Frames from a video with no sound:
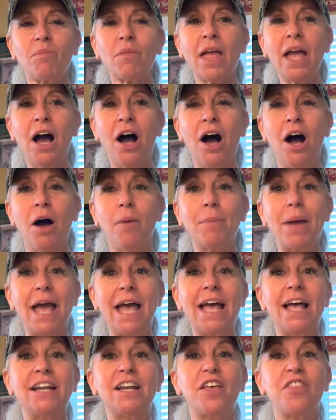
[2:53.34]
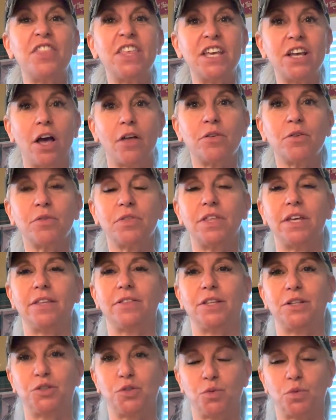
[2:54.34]
And the other thing
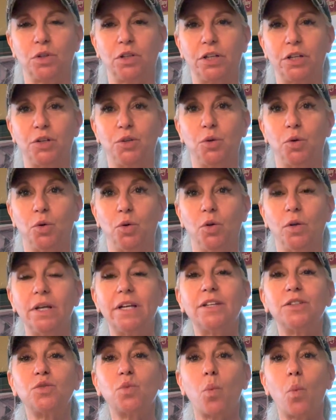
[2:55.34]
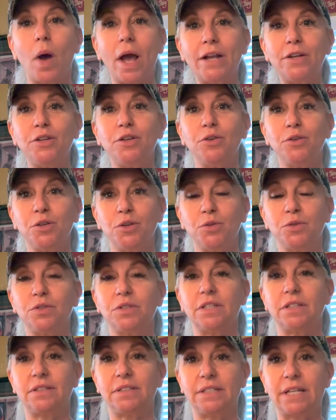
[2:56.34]
that's really cool is when you use
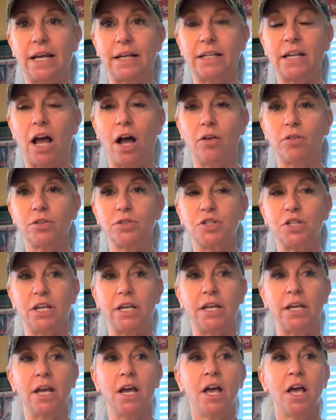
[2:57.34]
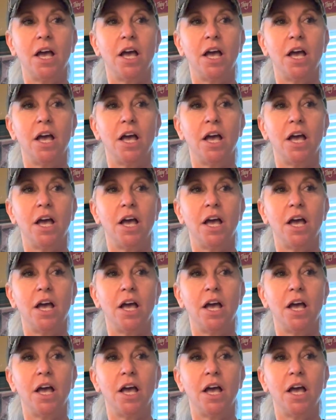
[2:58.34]
this technology,